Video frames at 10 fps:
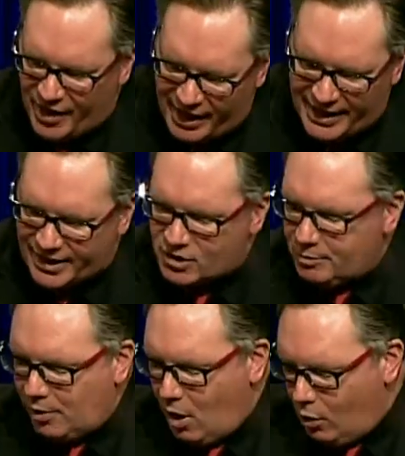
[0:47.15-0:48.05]
then he
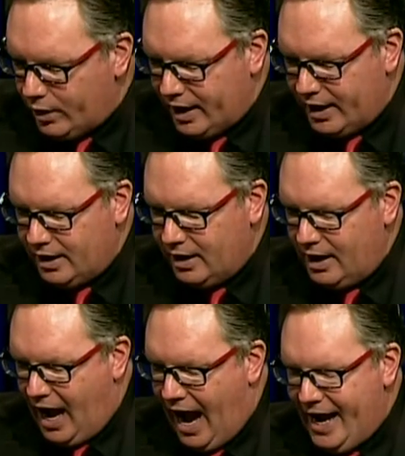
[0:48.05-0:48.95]
exploded.
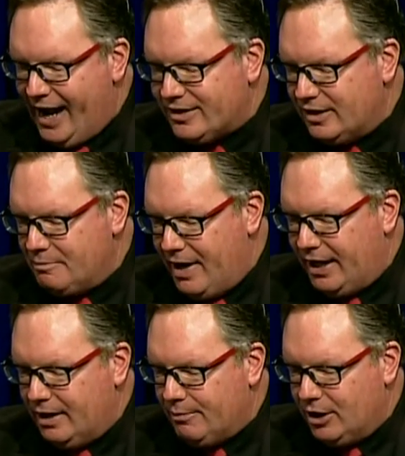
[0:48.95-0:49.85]
I actually
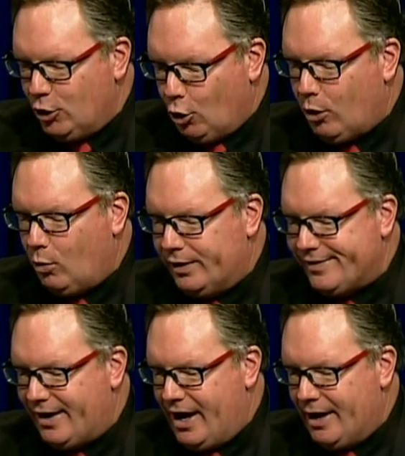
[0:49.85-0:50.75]
met him in New York one
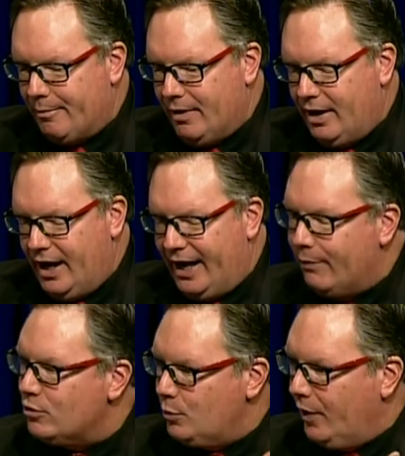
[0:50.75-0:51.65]
time, and I
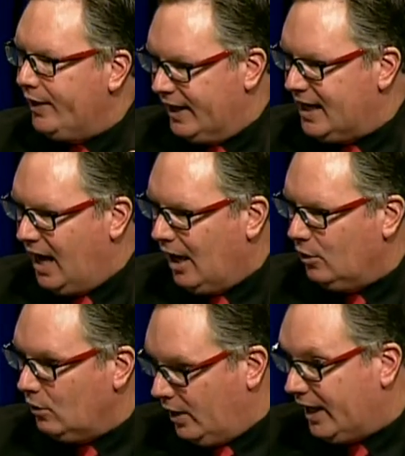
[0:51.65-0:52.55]
was wearing a
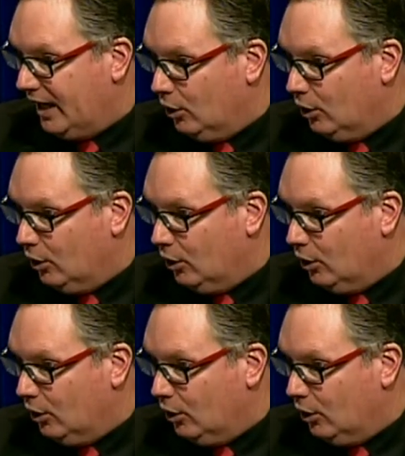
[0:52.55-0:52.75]
collar, like I